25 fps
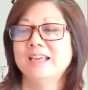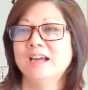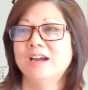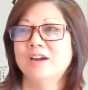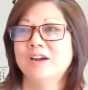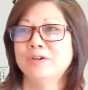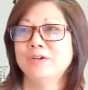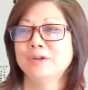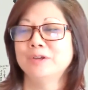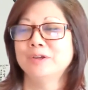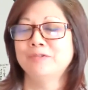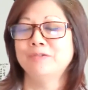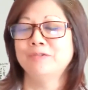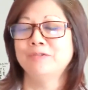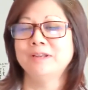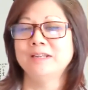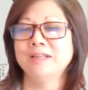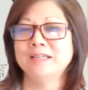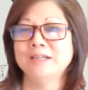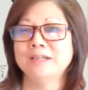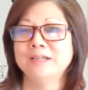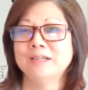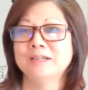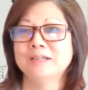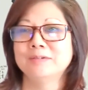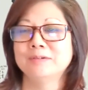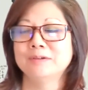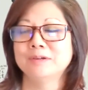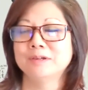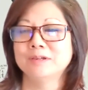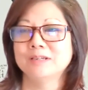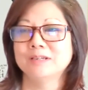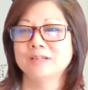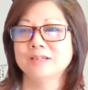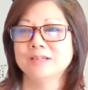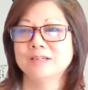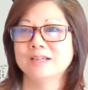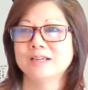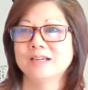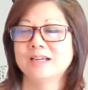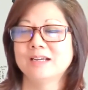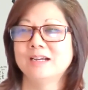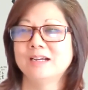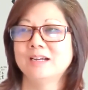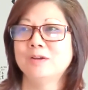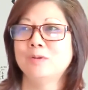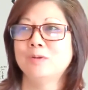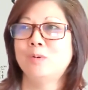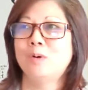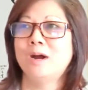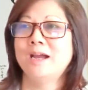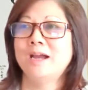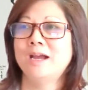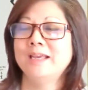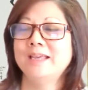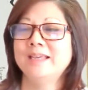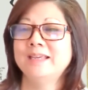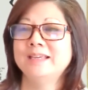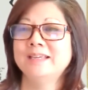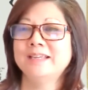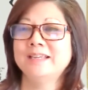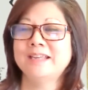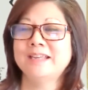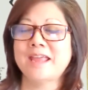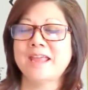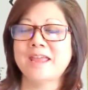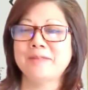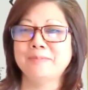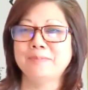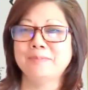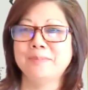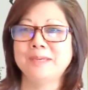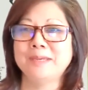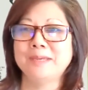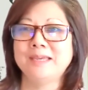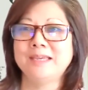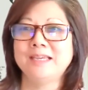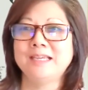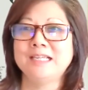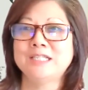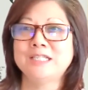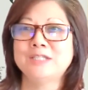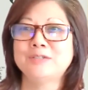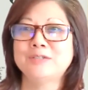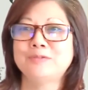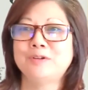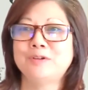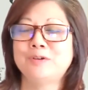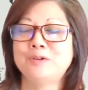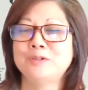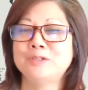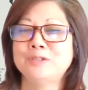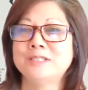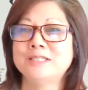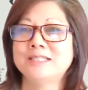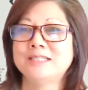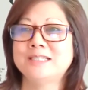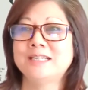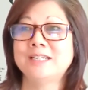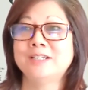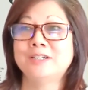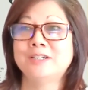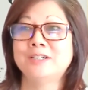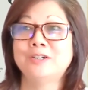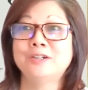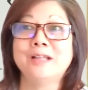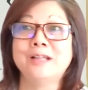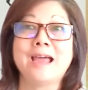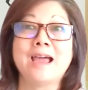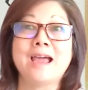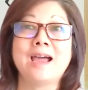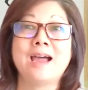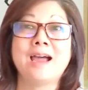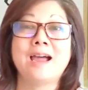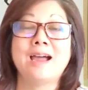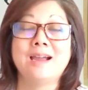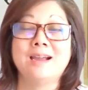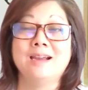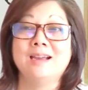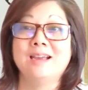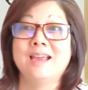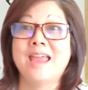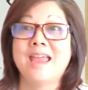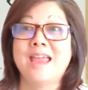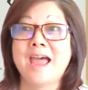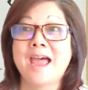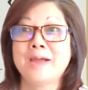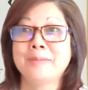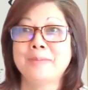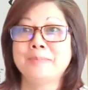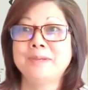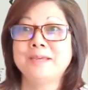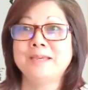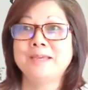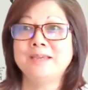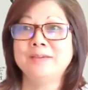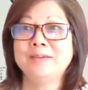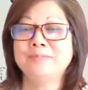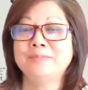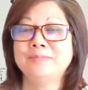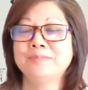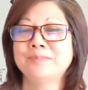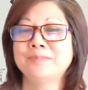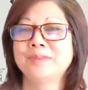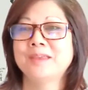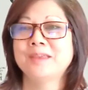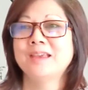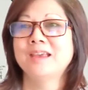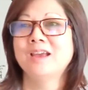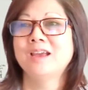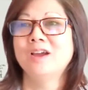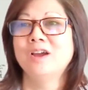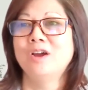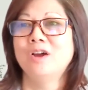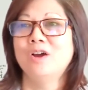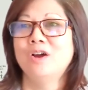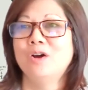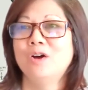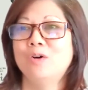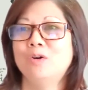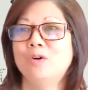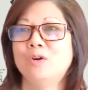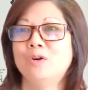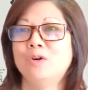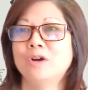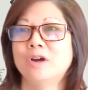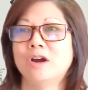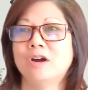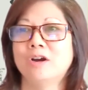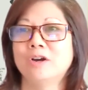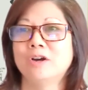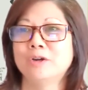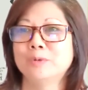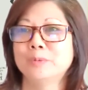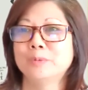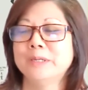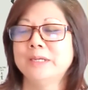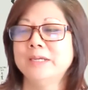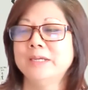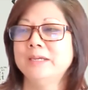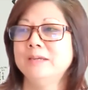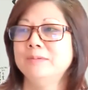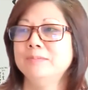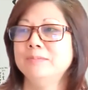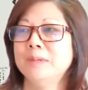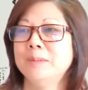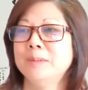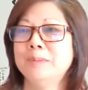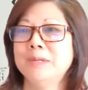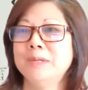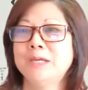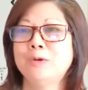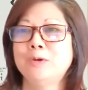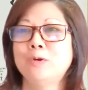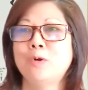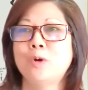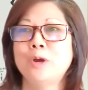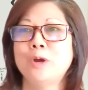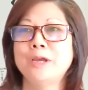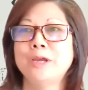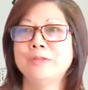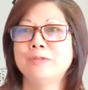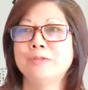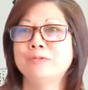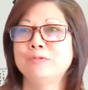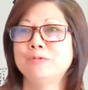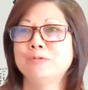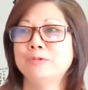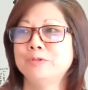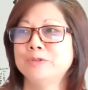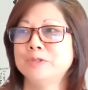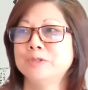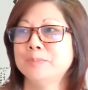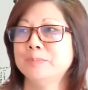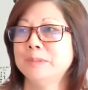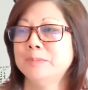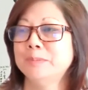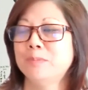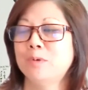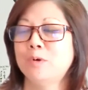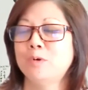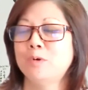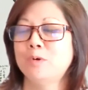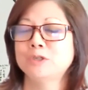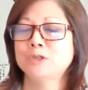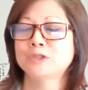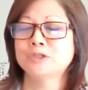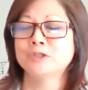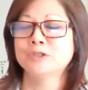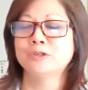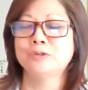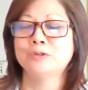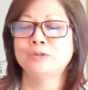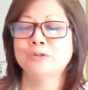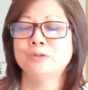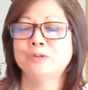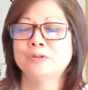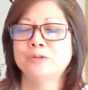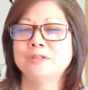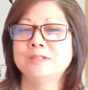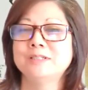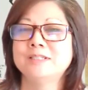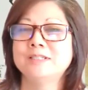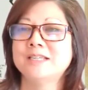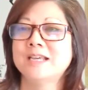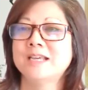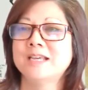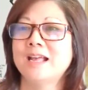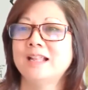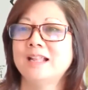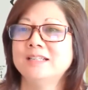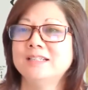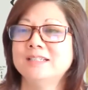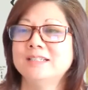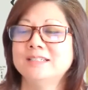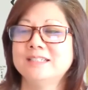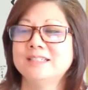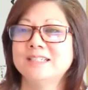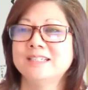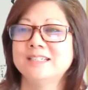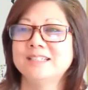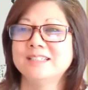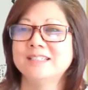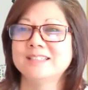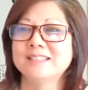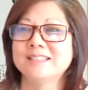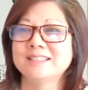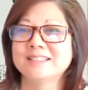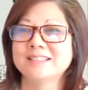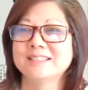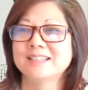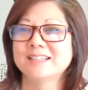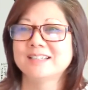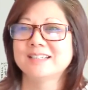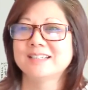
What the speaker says: Are we feeling quiet and peaceful, still happy? Or are we maybe going through some emotional challenges?